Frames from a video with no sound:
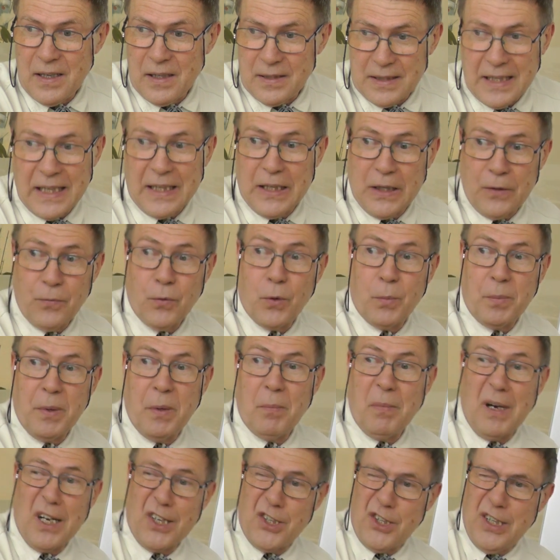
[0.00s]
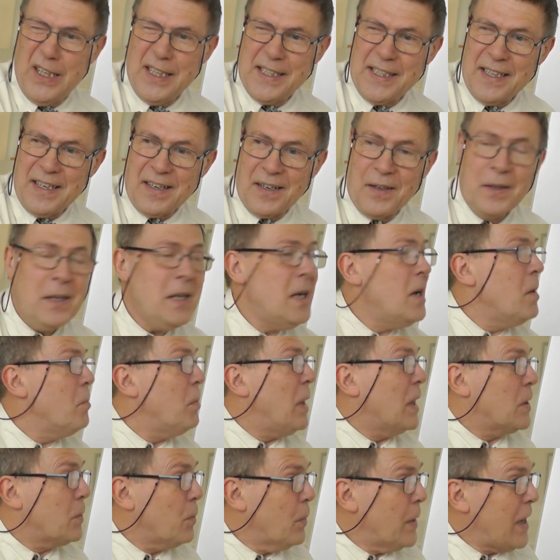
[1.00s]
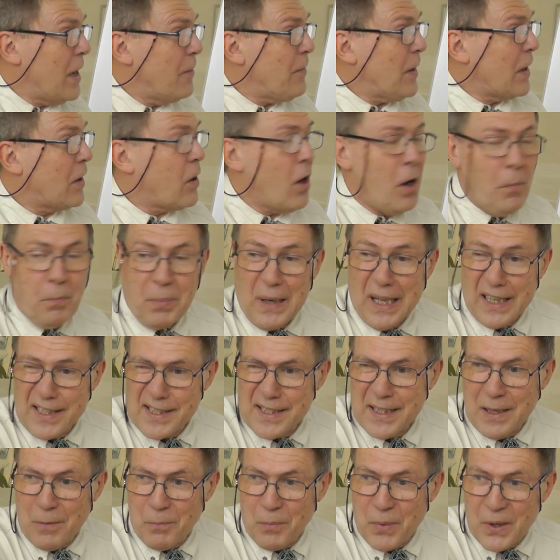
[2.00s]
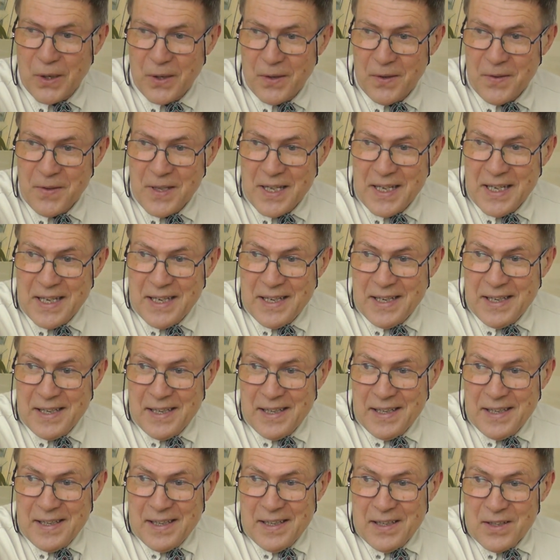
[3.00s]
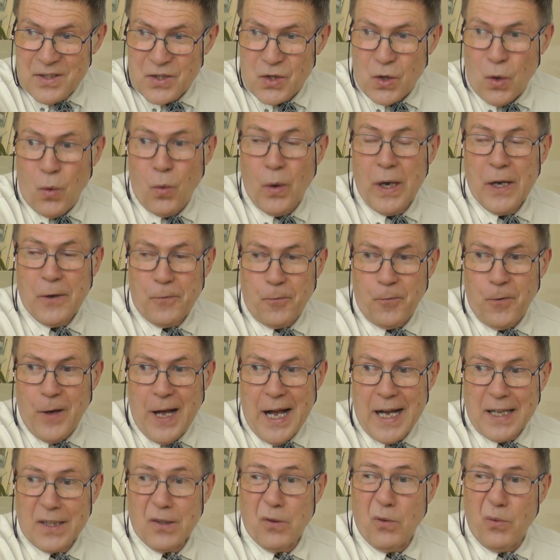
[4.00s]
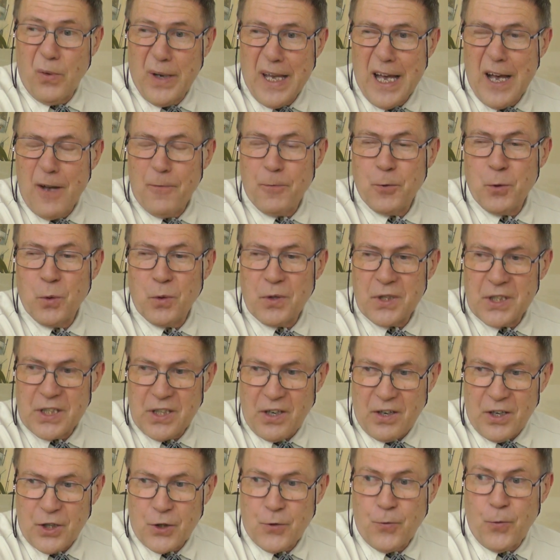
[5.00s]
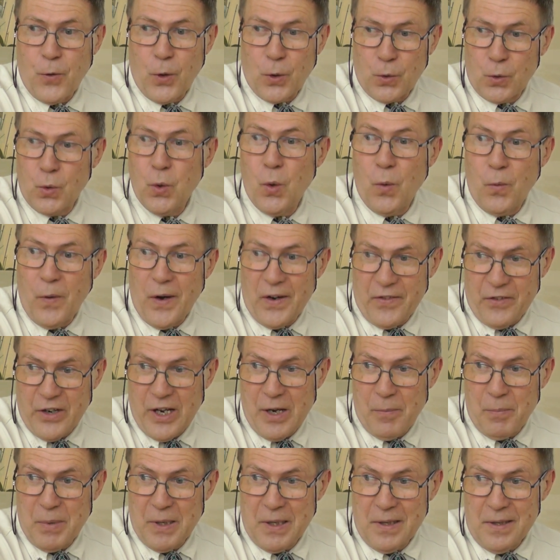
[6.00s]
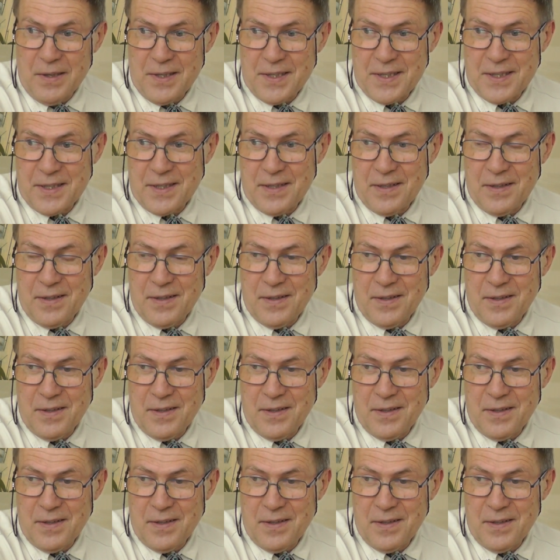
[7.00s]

Then it would be much easier. But we have a complex number, so in fact we have to search for two variables: